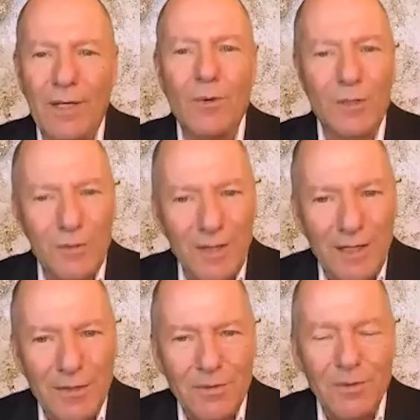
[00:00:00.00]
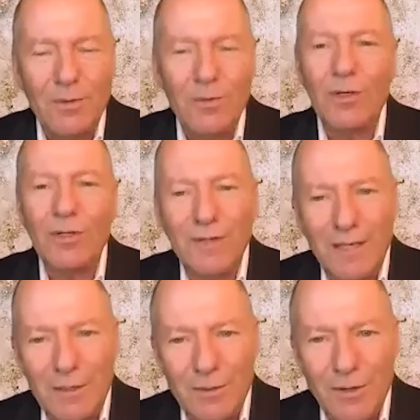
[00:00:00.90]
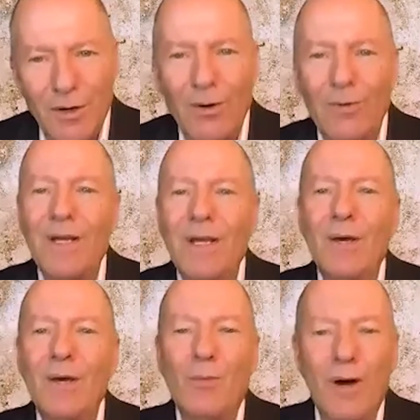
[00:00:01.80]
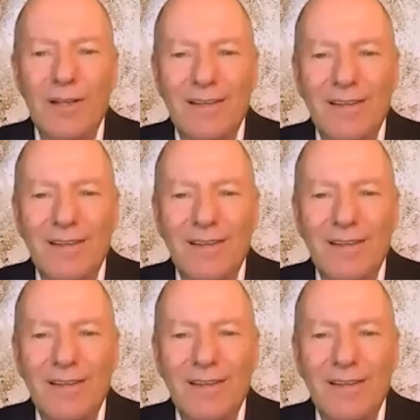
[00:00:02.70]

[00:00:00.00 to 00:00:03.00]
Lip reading: what you need to do, what you need to know, what